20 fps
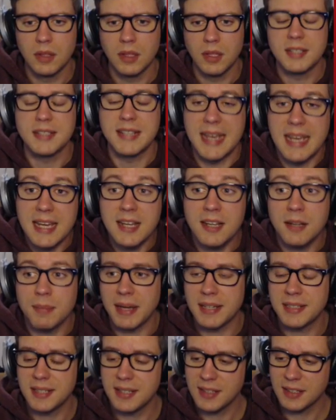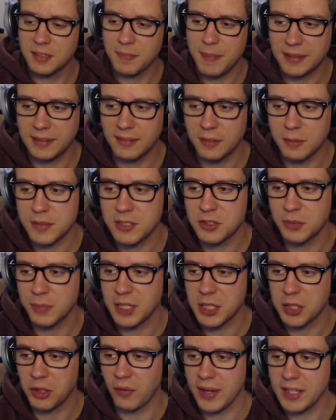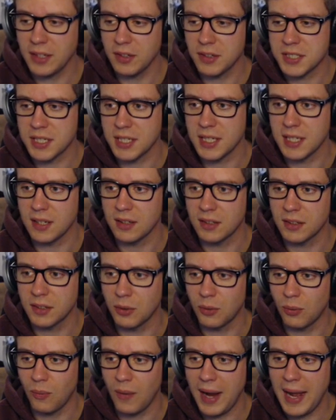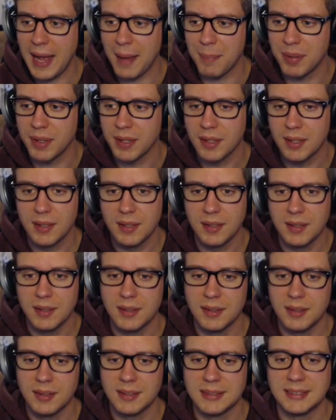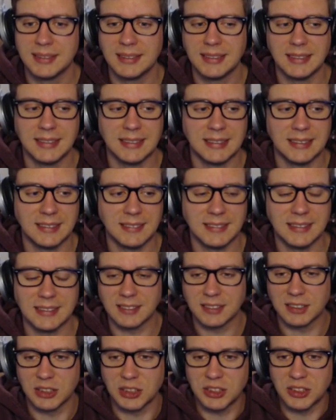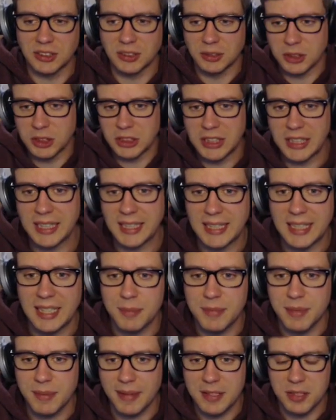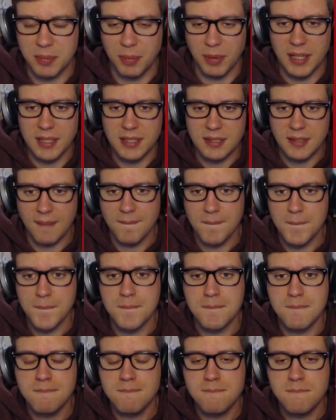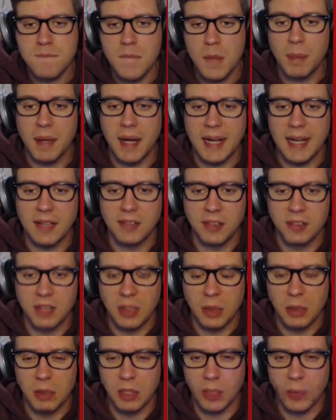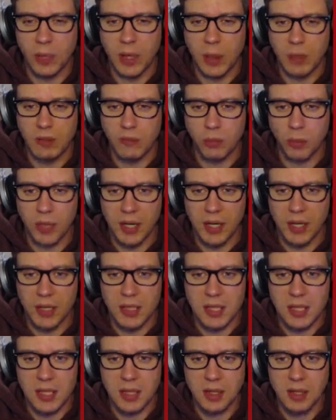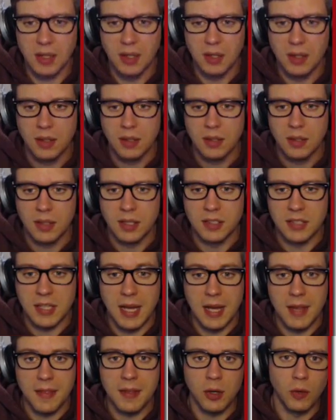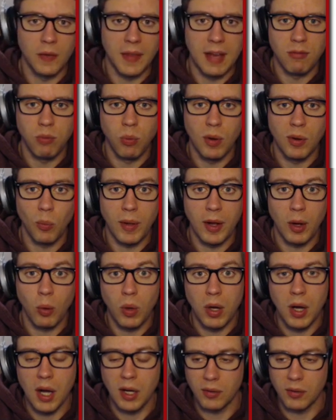Damn, I didn't expect that there'd be so many trainers in here. Crap. Oh, this girl, she caught me by surprise. But I guess there's not really a way to avoid it, is there? Because uh, they only have one way to walk,